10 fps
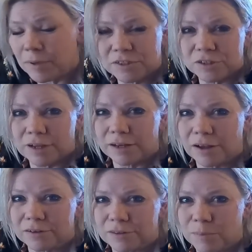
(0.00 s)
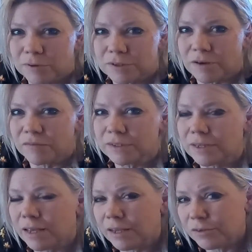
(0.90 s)
I mentioned, i have gone to the post
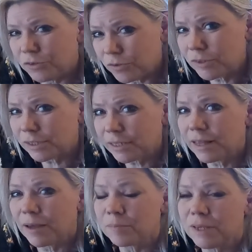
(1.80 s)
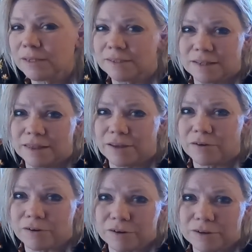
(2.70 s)
office and usually that means that
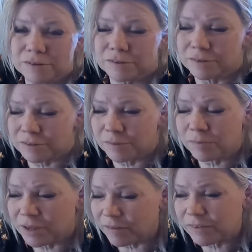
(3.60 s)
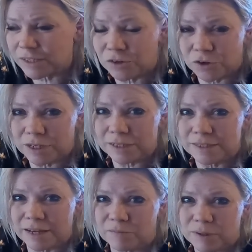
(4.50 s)
there are some gifts and
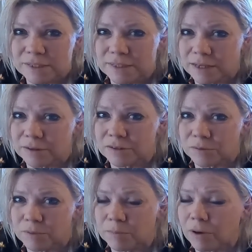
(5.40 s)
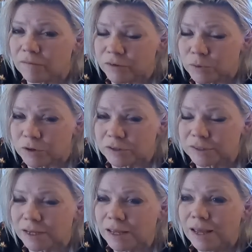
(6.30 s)
goodies that have been sent to me by
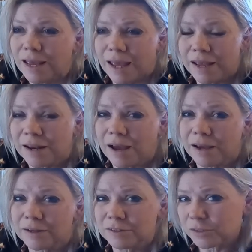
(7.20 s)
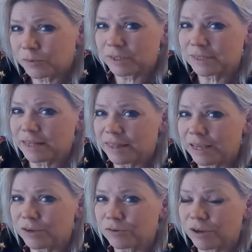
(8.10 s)
viewers. And I just want to say
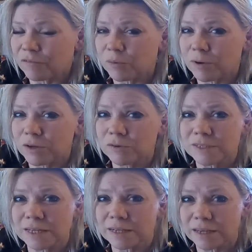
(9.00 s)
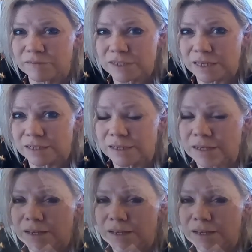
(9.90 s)
thank you to everybody who sent gifts in.